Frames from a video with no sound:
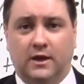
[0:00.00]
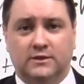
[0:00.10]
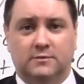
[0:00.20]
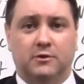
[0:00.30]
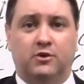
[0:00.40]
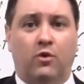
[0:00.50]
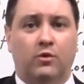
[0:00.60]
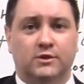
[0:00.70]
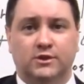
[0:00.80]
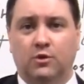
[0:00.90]
customer
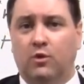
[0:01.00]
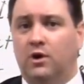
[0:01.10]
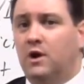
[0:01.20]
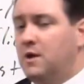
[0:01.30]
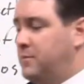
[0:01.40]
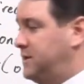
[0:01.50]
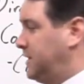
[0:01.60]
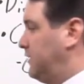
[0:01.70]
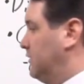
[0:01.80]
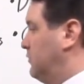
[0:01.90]
towards your
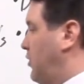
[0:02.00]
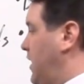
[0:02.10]
particular